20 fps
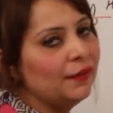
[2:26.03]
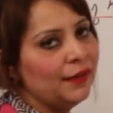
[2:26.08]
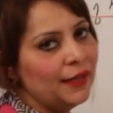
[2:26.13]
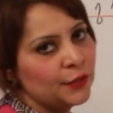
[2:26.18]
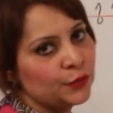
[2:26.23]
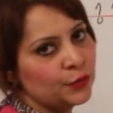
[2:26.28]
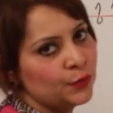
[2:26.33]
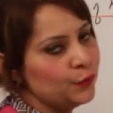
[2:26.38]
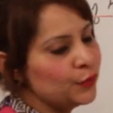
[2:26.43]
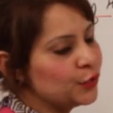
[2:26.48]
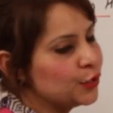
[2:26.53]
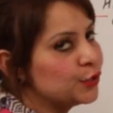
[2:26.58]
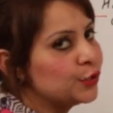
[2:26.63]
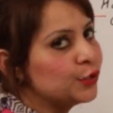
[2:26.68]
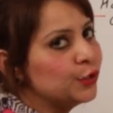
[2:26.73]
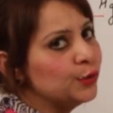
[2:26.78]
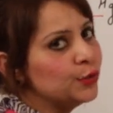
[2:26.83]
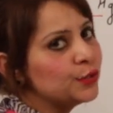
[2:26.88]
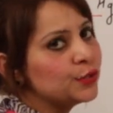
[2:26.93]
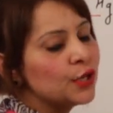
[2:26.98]
relation which
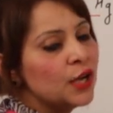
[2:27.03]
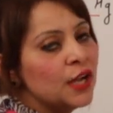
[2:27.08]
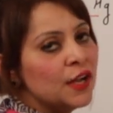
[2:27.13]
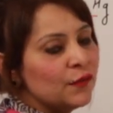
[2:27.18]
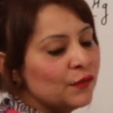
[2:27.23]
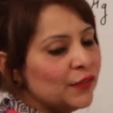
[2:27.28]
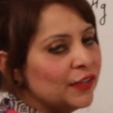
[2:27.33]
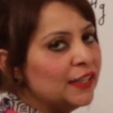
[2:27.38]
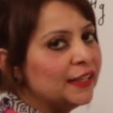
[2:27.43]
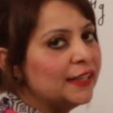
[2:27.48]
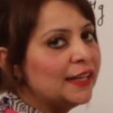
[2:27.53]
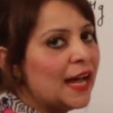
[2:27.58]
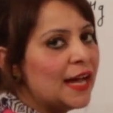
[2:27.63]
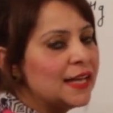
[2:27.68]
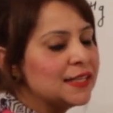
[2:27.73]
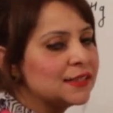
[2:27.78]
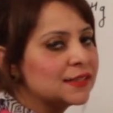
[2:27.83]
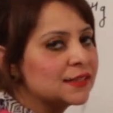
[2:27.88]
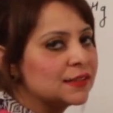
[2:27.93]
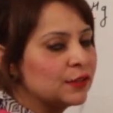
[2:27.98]
is used when the
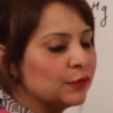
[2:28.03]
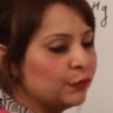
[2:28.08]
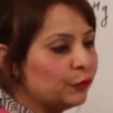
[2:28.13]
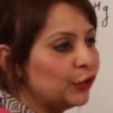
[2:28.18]
gas,